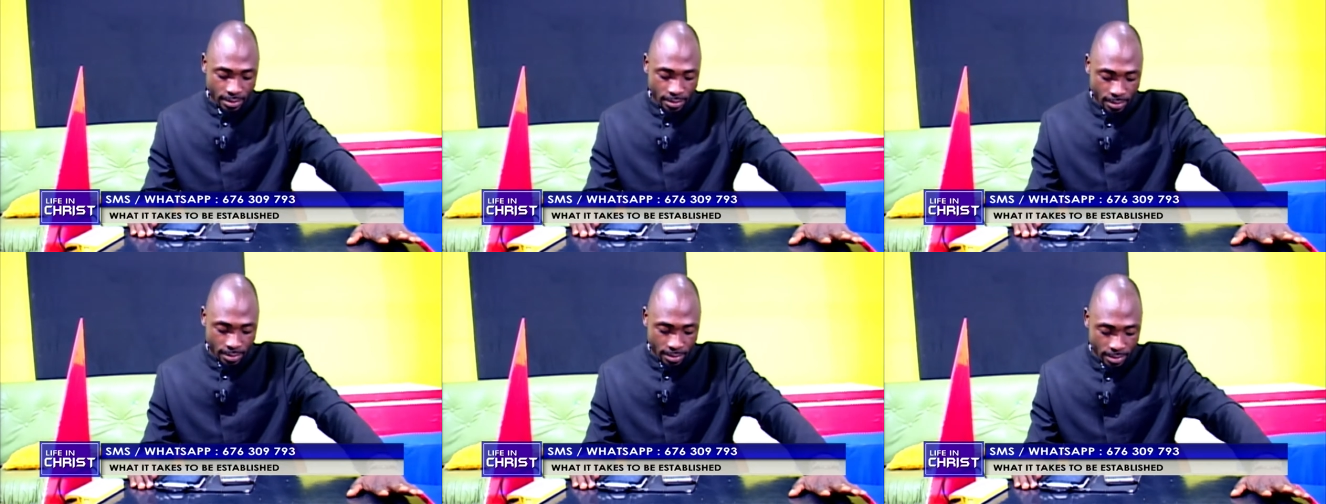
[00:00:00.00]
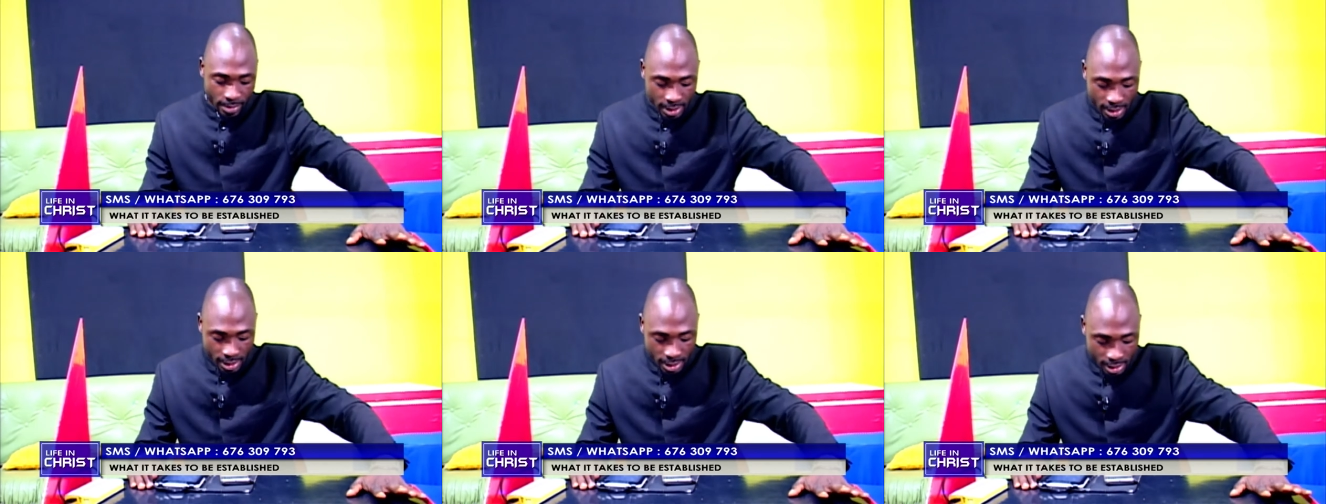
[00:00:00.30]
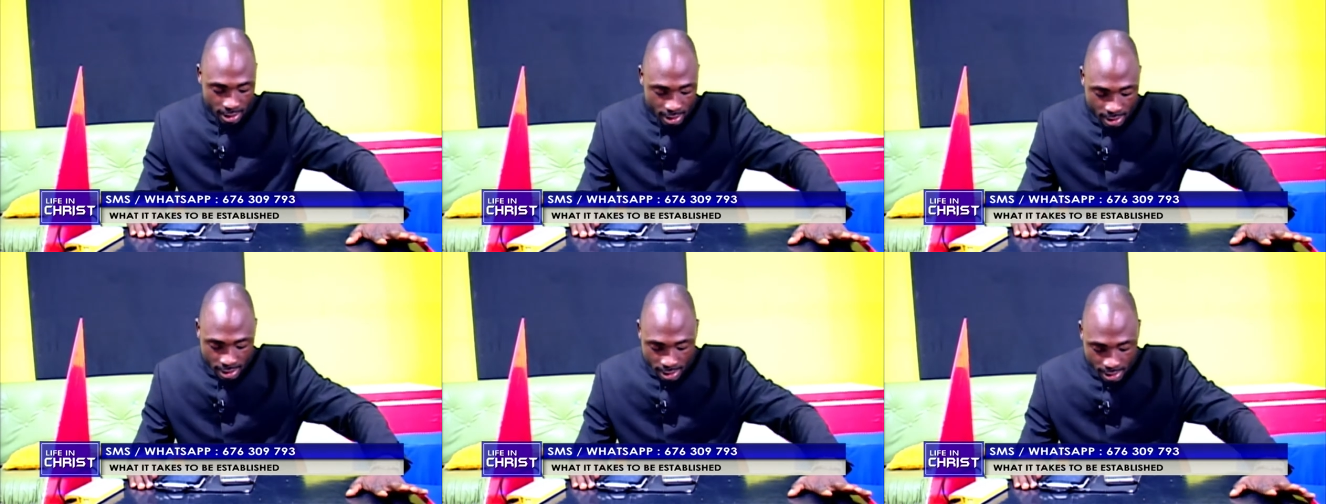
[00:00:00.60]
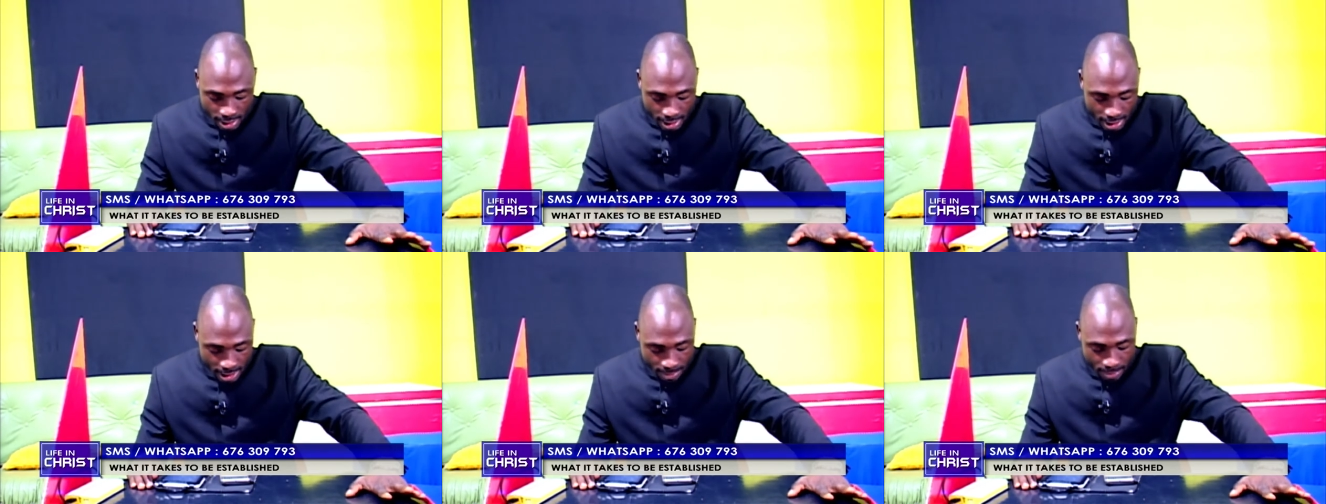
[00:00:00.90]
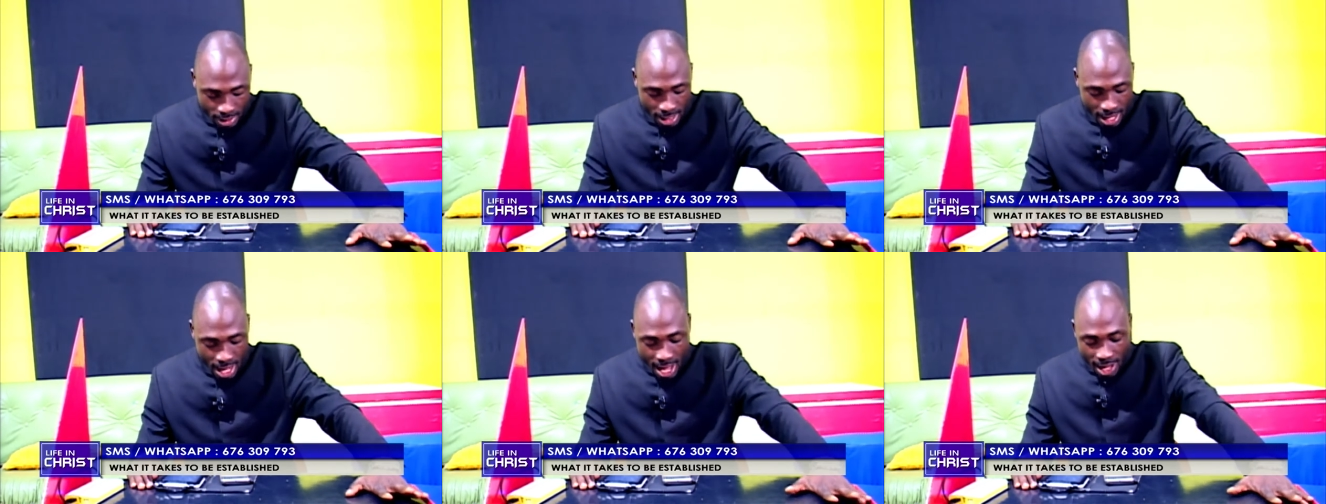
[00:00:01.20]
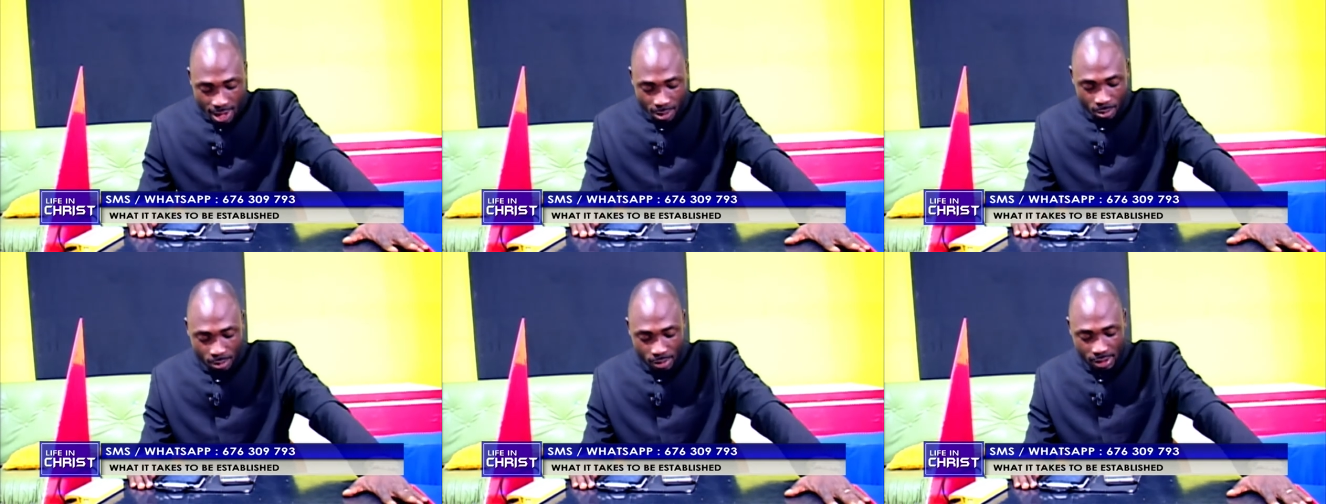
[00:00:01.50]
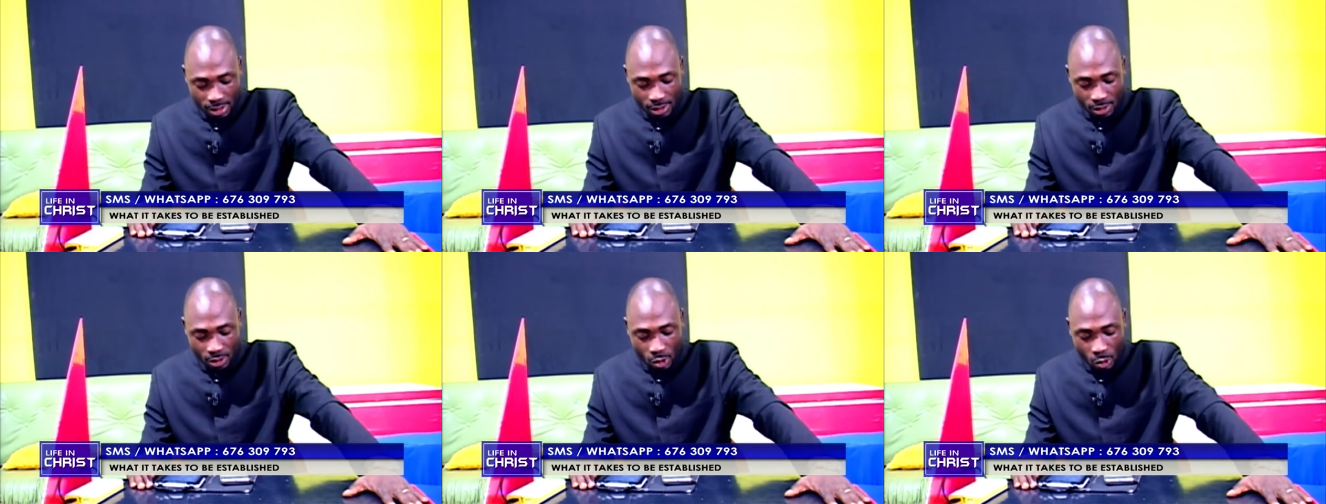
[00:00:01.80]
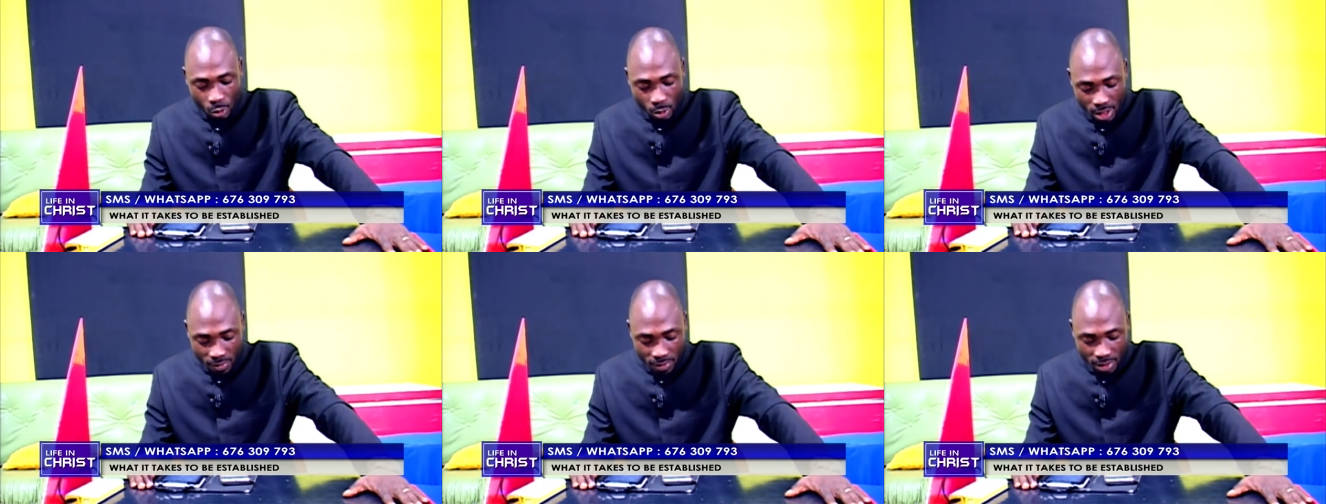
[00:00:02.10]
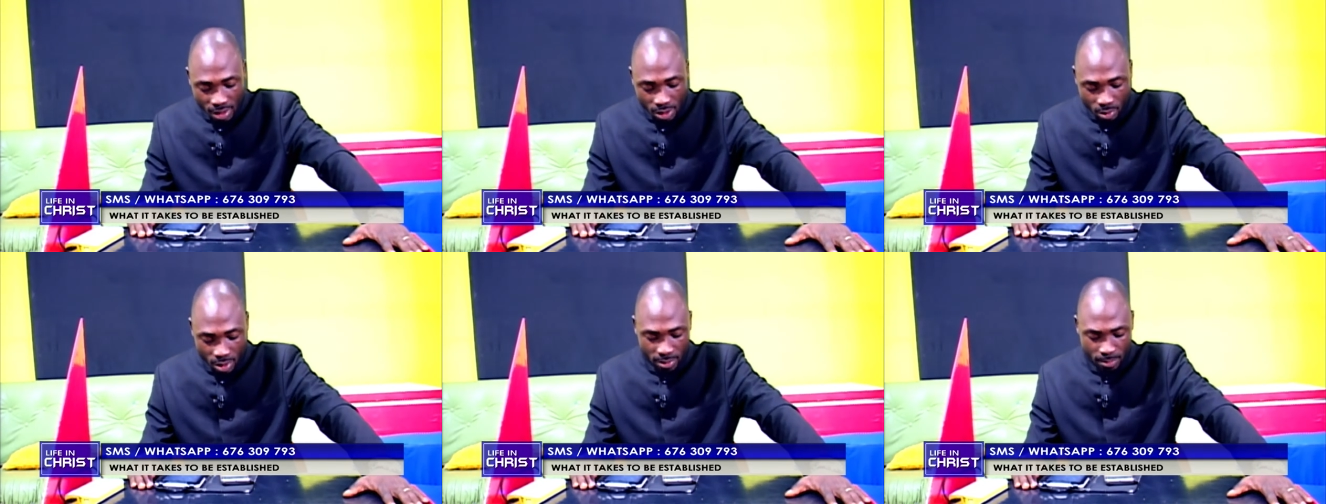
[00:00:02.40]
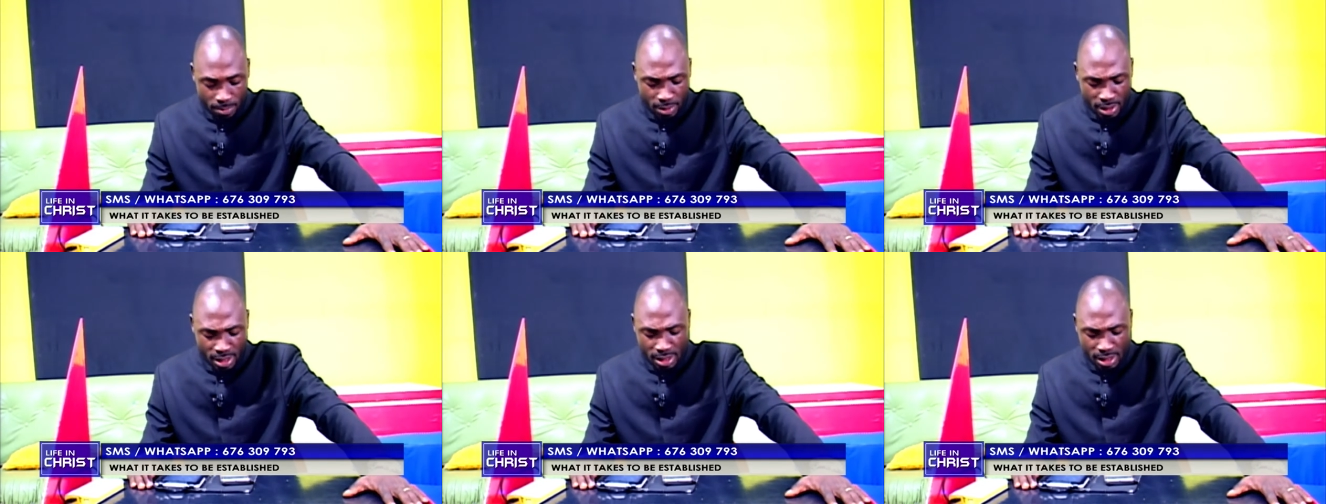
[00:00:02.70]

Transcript: Mrs. Nabila who says, "Good evening, Reverend.